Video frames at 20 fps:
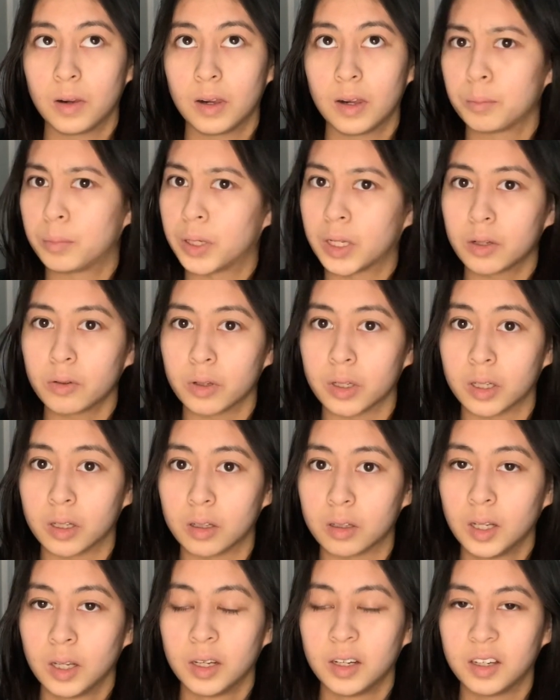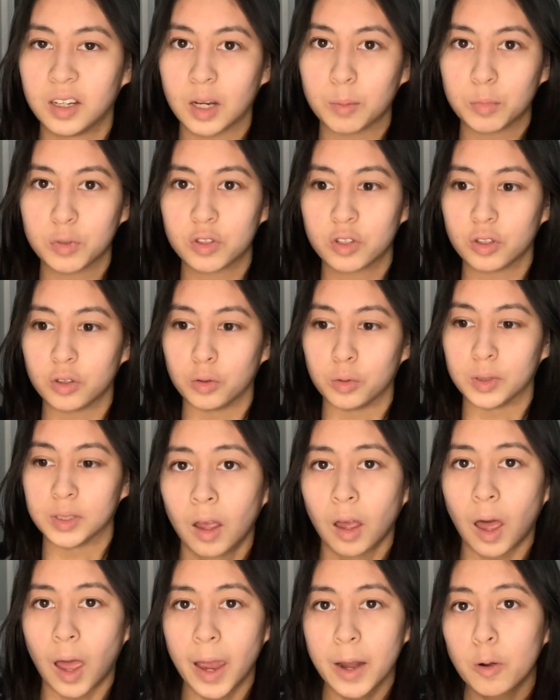Period. Number 2,
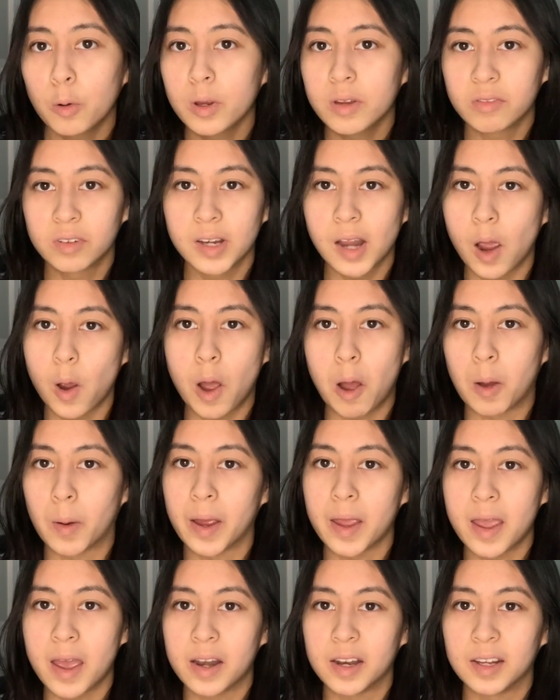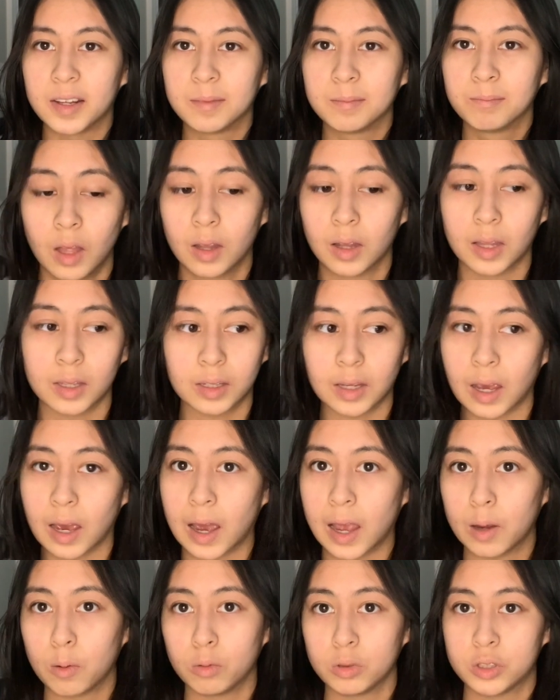I don't even know how I edit. Like,
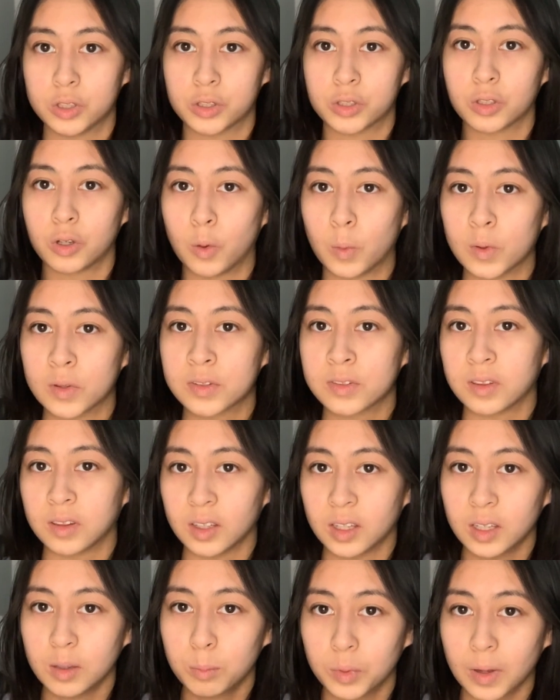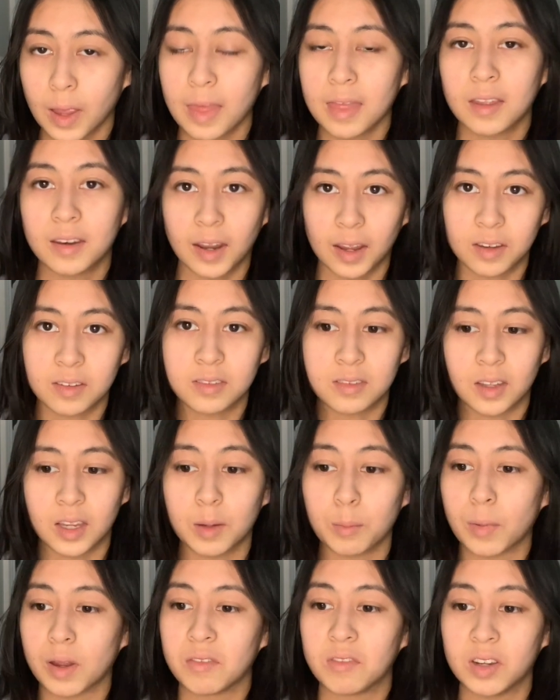I will just go to sleep and the next day
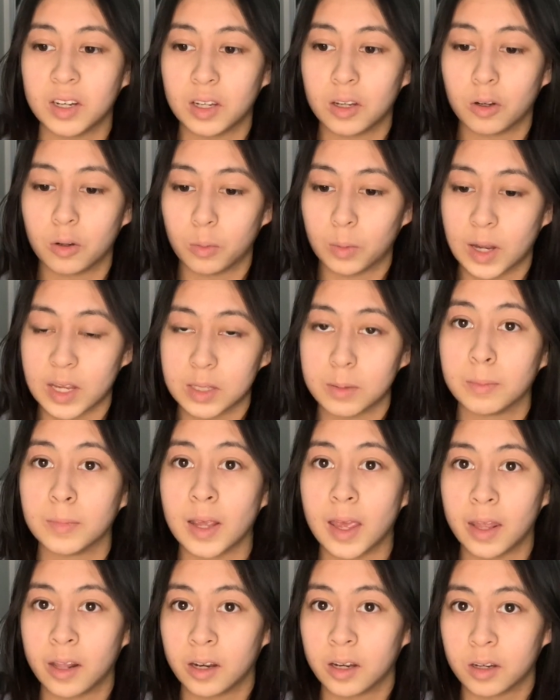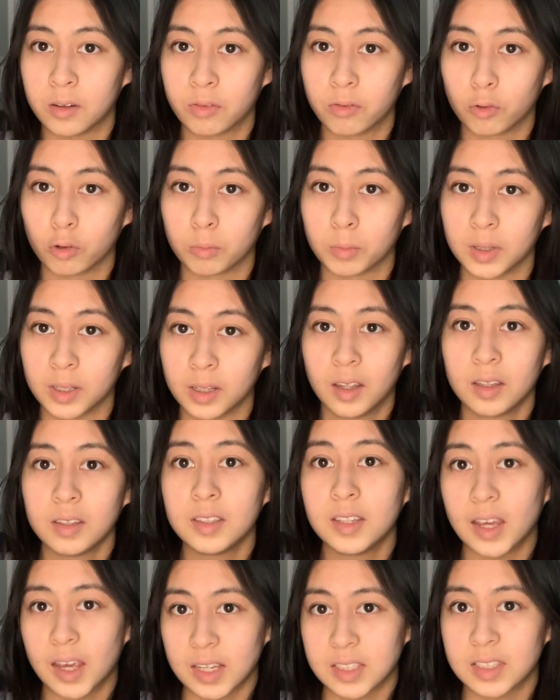my video hasn't been edited for me.
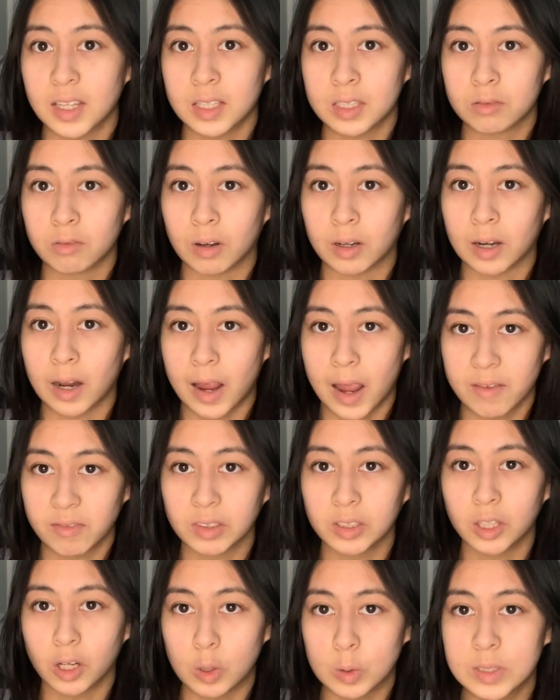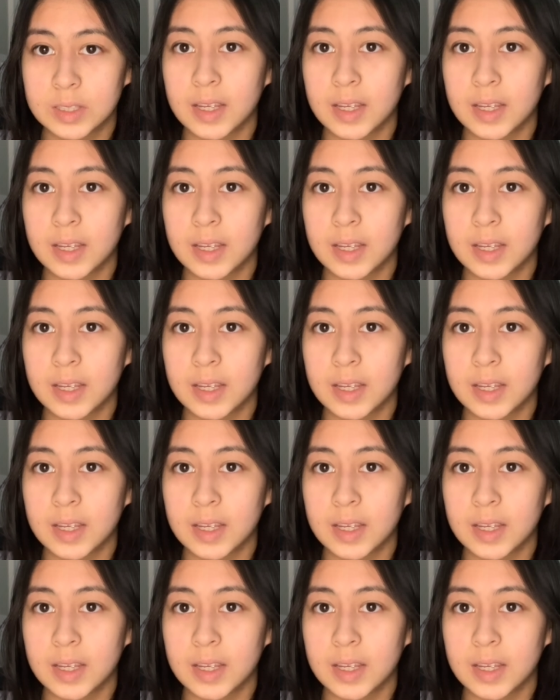Yes, that's right, I have a ghost